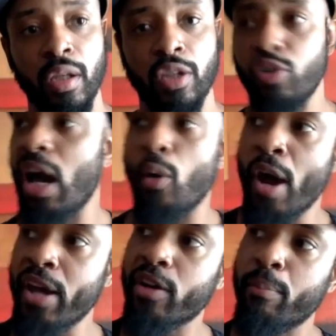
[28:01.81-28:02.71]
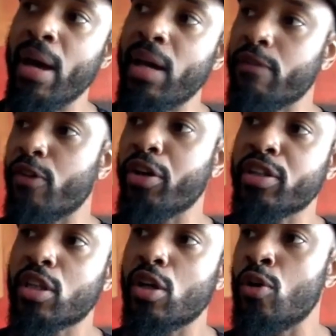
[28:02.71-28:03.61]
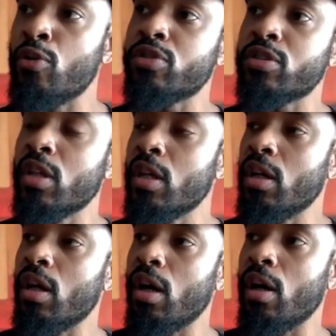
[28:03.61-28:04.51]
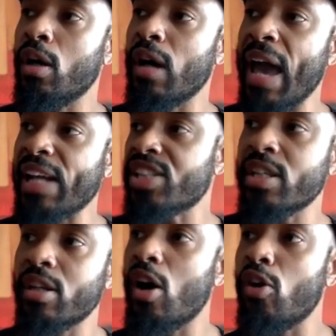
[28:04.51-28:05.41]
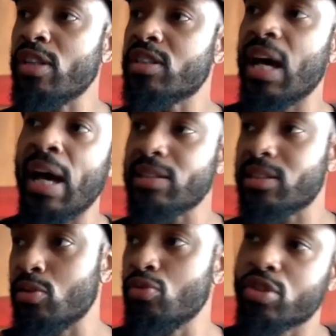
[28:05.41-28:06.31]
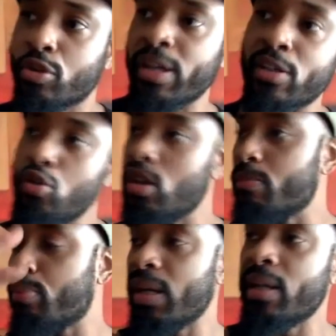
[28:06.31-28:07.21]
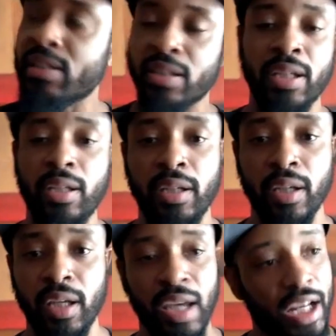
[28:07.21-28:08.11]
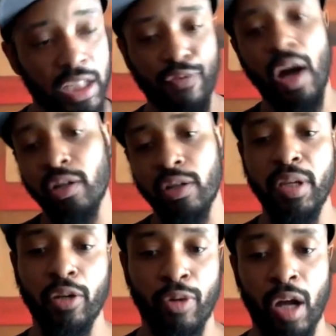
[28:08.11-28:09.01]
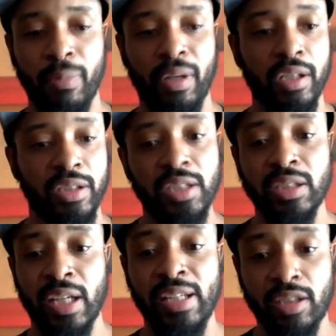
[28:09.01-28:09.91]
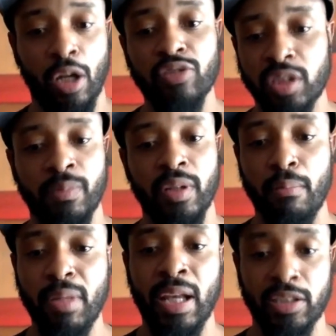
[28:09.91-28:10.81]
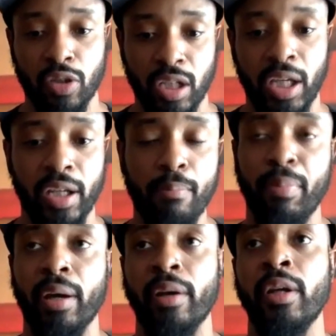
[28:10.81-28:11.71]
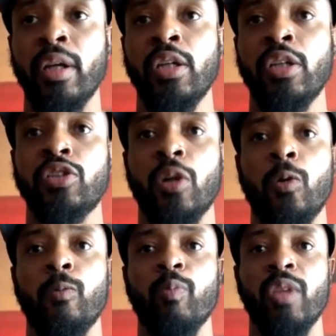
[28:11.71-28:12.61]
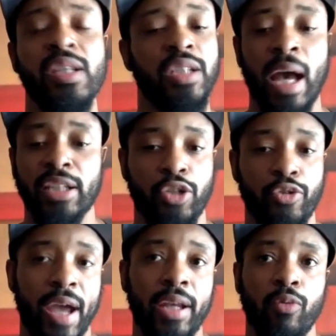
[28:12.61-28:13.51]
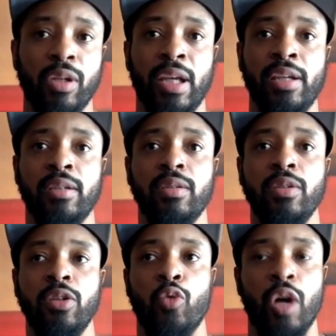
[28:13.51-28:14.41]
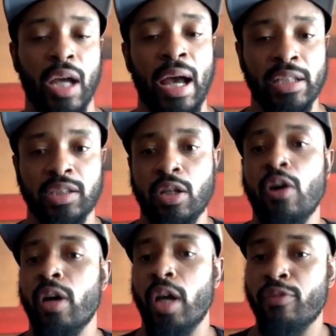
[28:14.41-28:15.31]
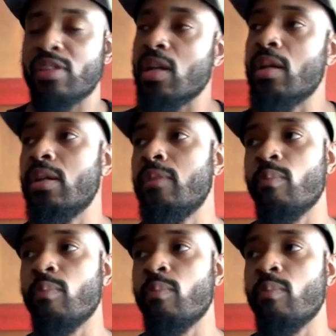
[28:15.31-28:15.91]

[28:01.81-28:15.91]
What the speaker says: You got Wayne Quebec, Lavernius Coles, Haskett, all these guys who's great, who done played in this league, and he's following me around because he said he saw something in me that's going to get him better. So these guys created what they, you know, what guys saw every Sunday